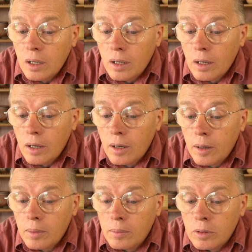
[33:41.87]

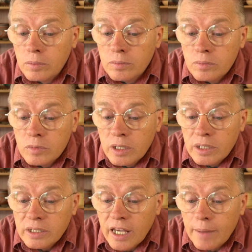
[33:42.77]
Um,
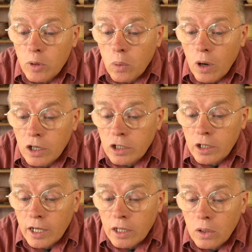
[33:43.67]
Samuel Walker,
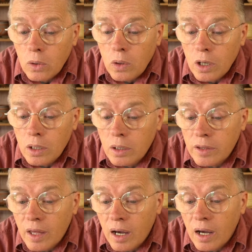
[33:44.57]
hello.
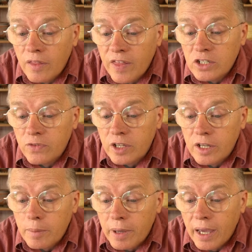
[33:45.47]
Uh, thanks for the
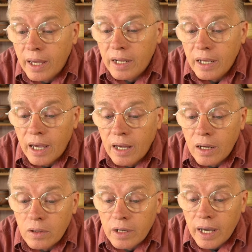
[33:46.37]
tip, Andy. Yeah,
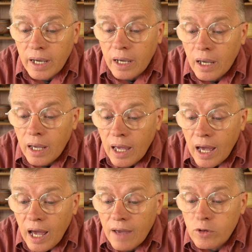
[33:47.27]
okay.
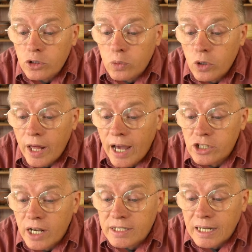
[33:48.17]
I've used wood ash
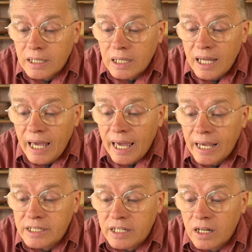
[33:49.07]
as a
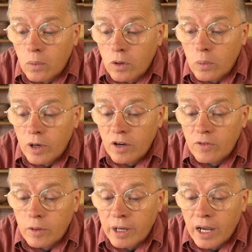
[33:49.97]
glaze. Did not work well
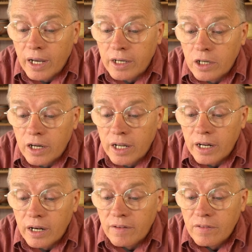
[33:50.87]
for me. I could not get
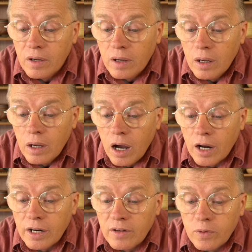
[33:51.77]
enough hot
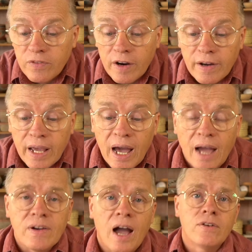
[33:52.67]
enough when firing. Yeah, I've,
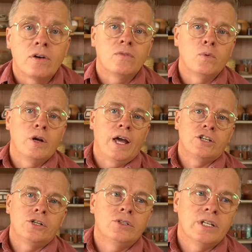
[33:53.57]
I've heard of wood ash
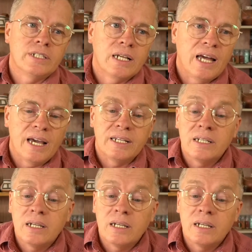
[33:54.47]
used as a glaze.